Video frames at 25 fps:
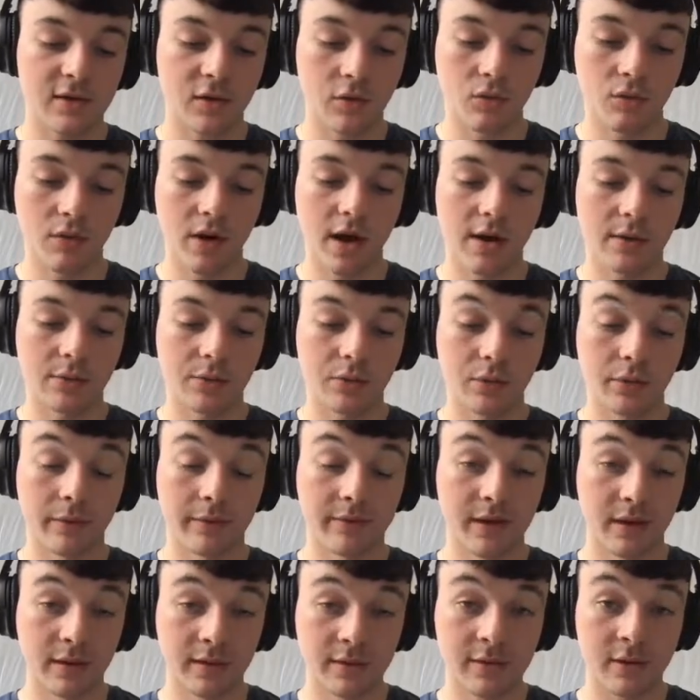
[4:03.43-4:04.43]
around what
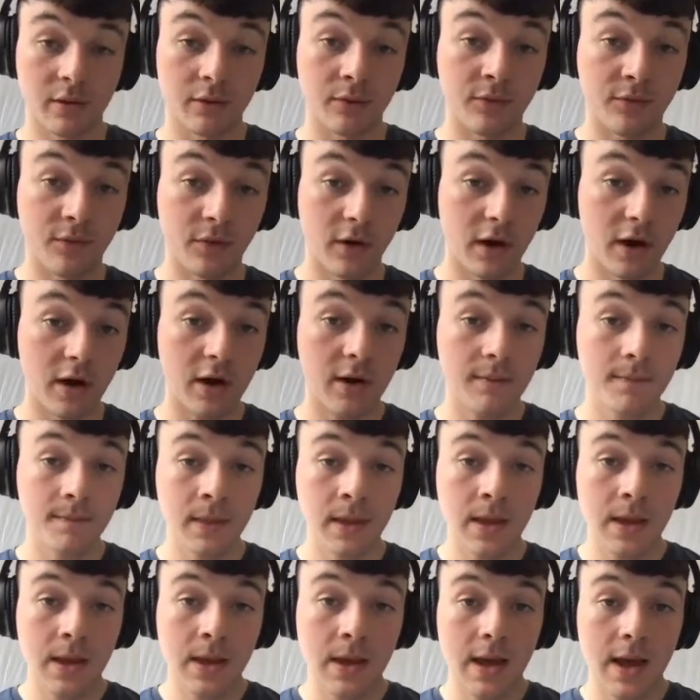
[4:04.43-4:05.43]
we've done so far,
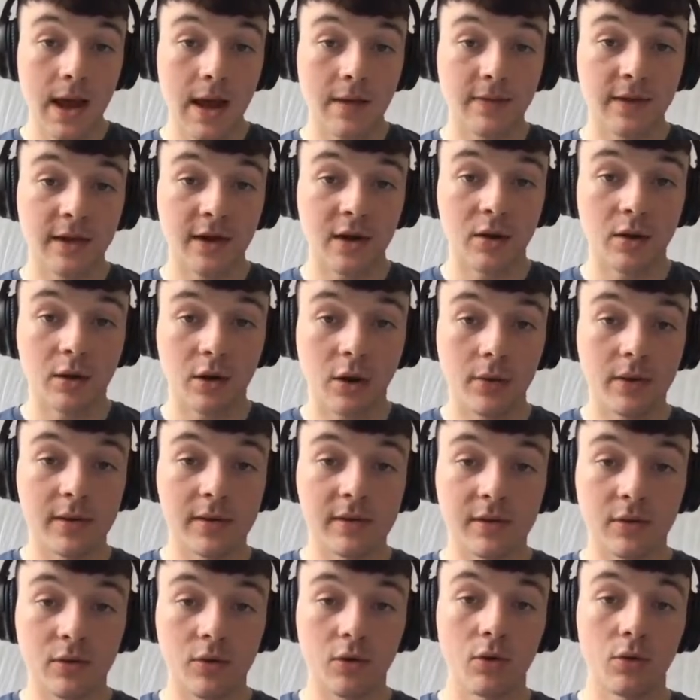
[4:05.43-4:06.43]
and then I'll go
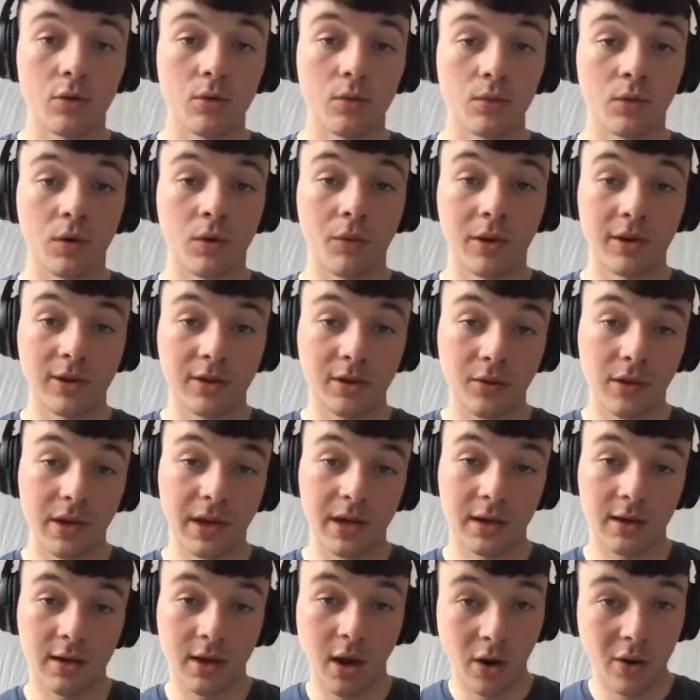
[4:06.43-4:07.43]
into what we're
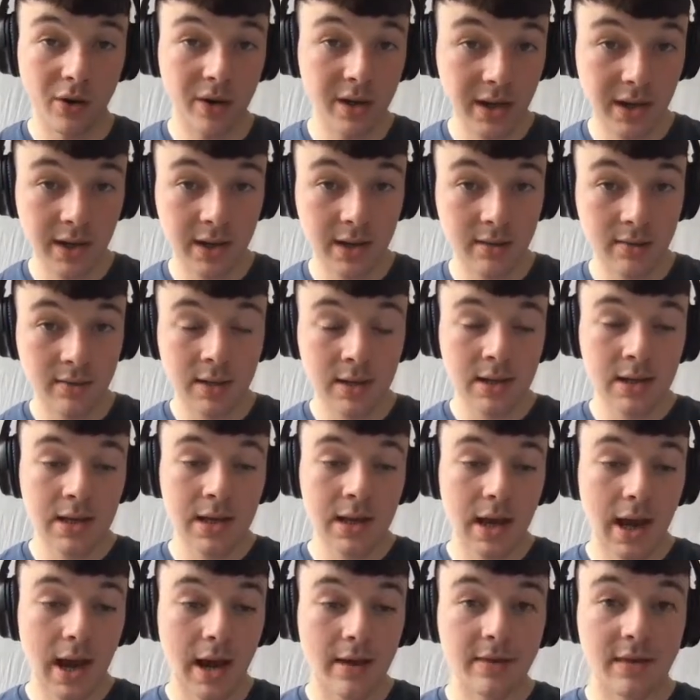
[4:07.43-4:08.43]
doing currently,
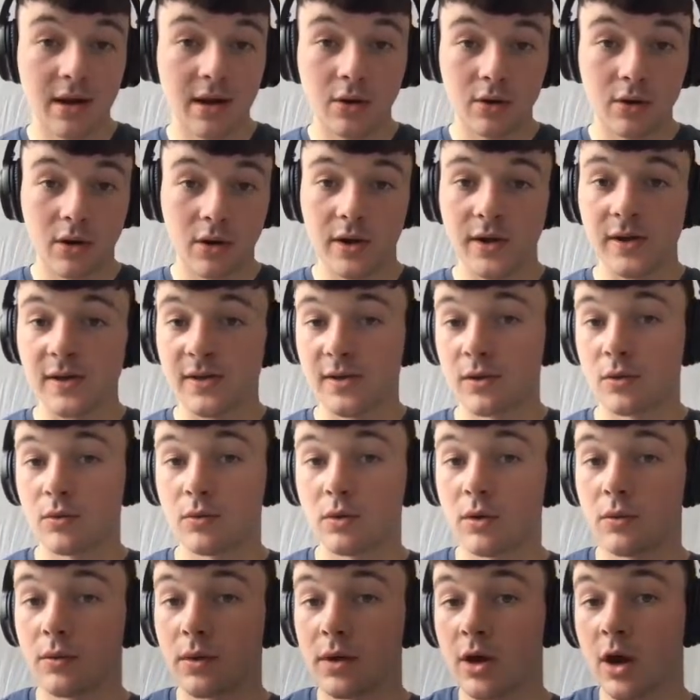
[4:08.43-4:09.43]
and then I'll go into
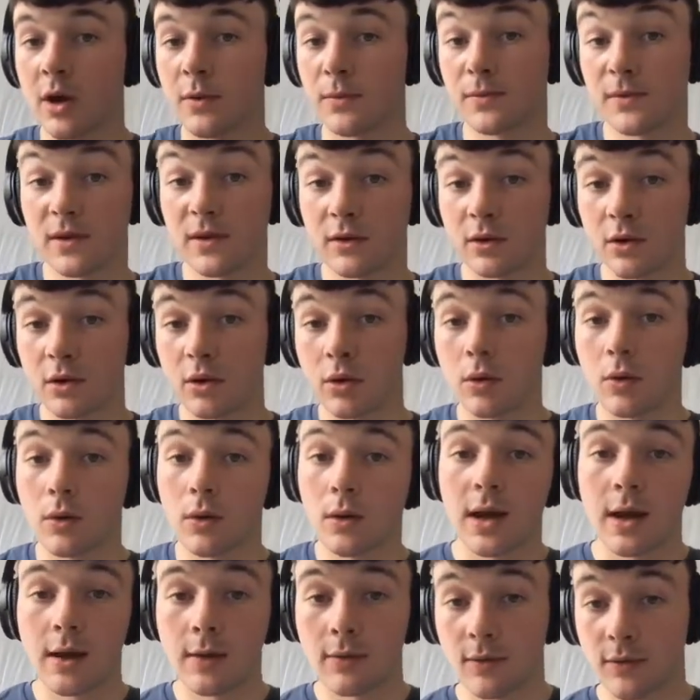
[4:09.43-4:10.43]
what we hope to do
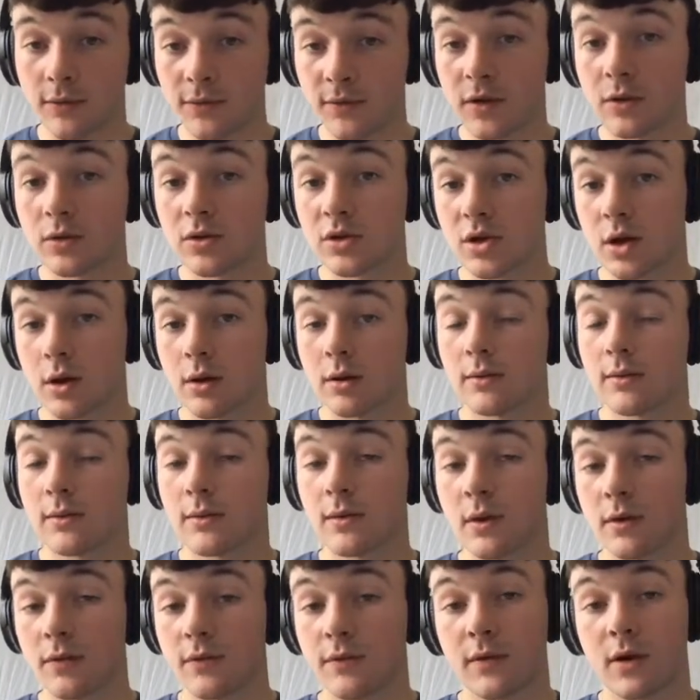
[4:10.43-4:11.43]
in the future
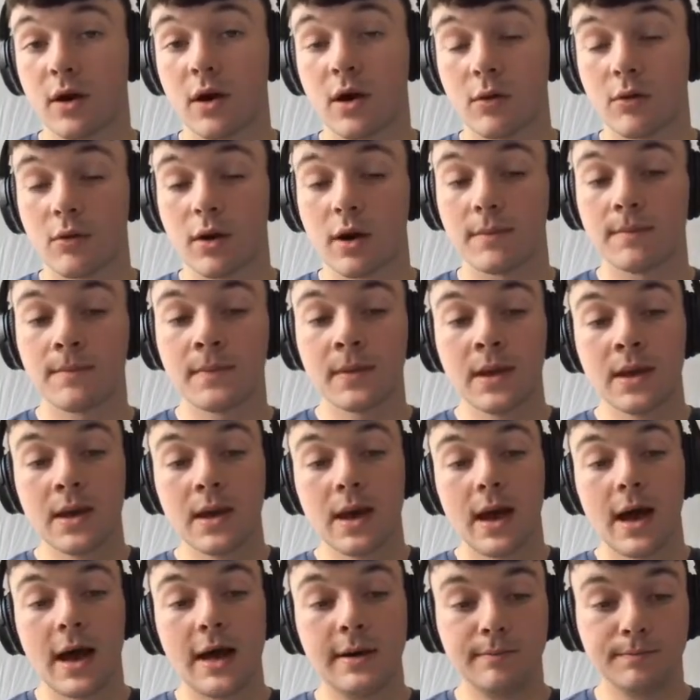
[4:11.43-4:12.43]
so far, right?
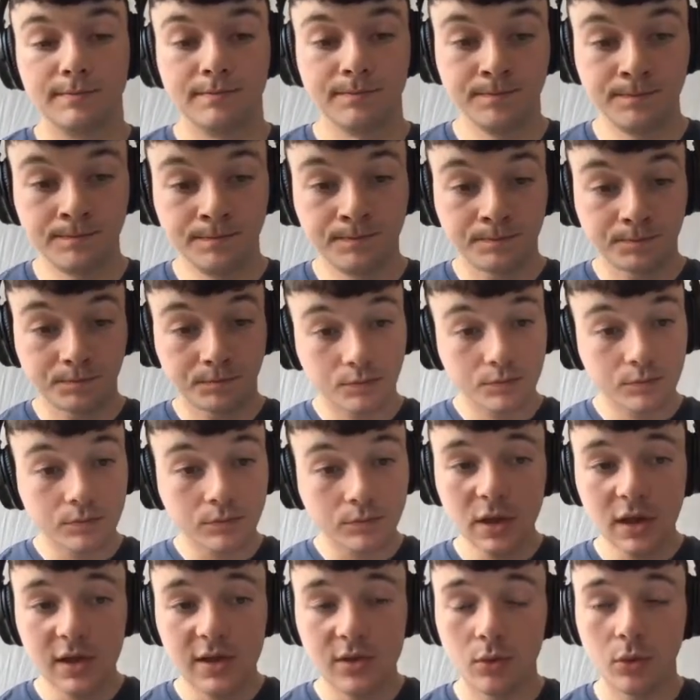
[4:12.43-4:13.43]

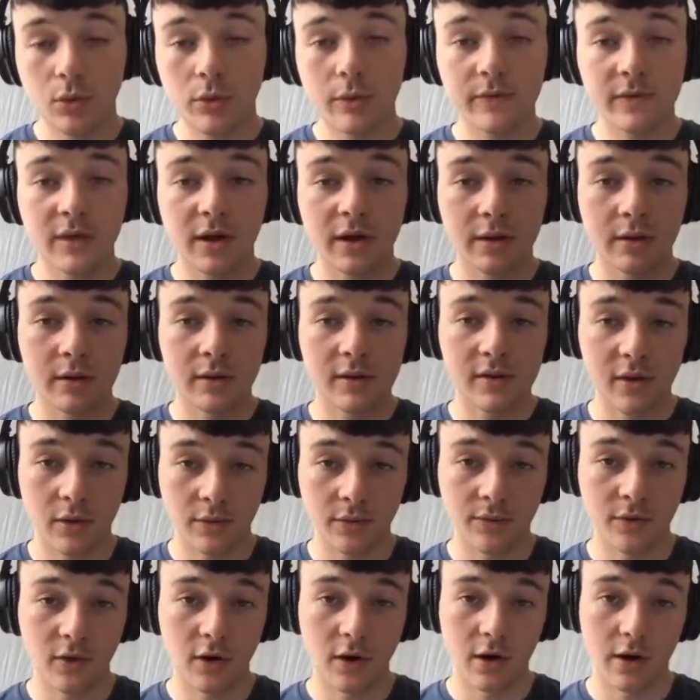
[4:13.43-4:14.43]
So what we've done so
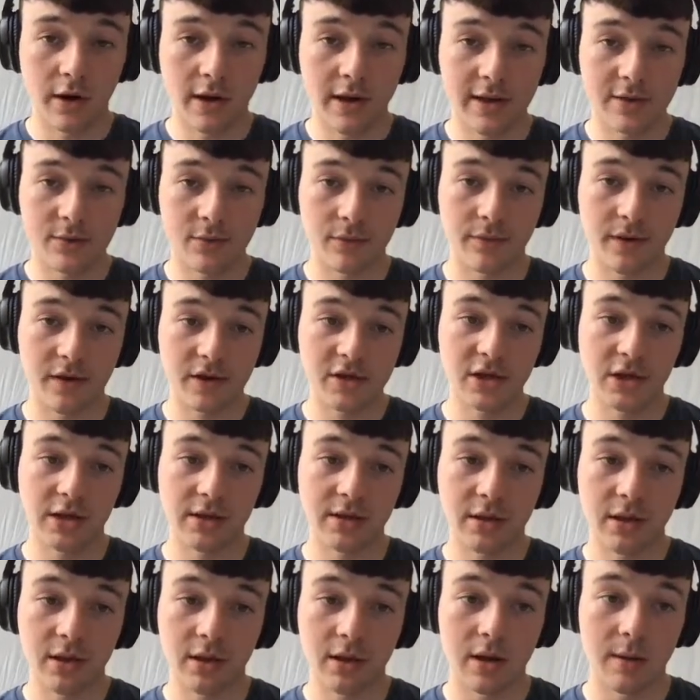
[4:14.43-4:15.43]
far is we've actually
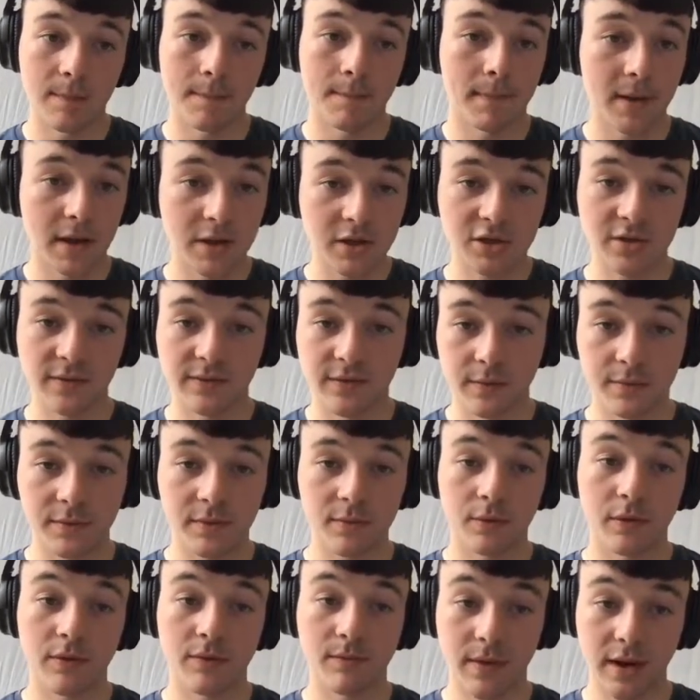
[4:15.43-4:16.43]
done
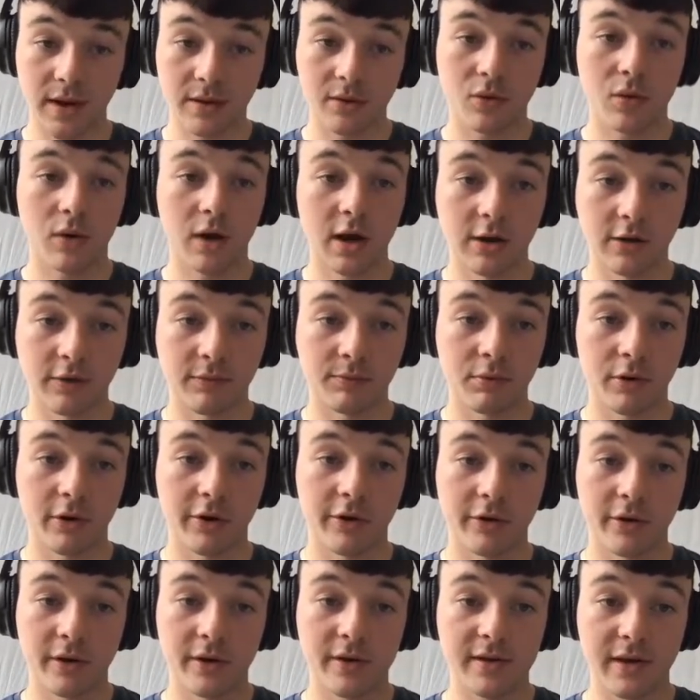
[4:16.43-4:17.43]
we've made quite a lot of
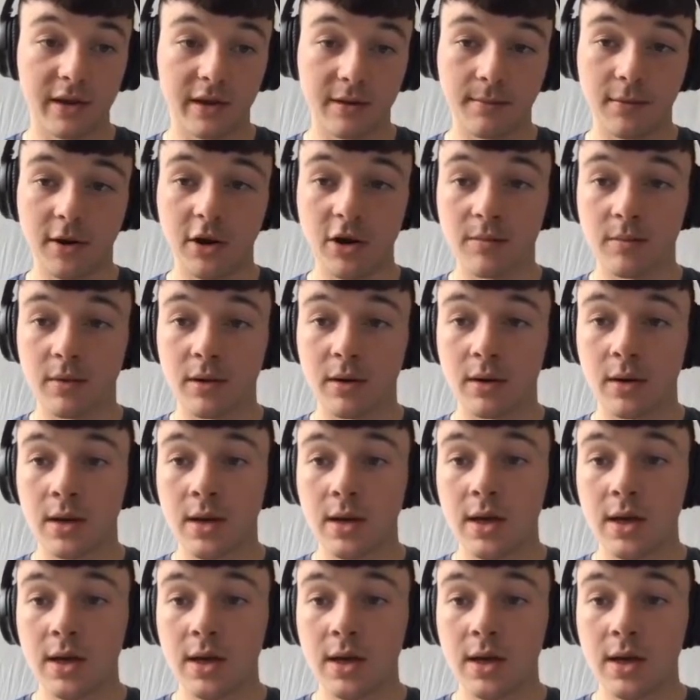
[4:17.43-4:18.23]
progress at the moment.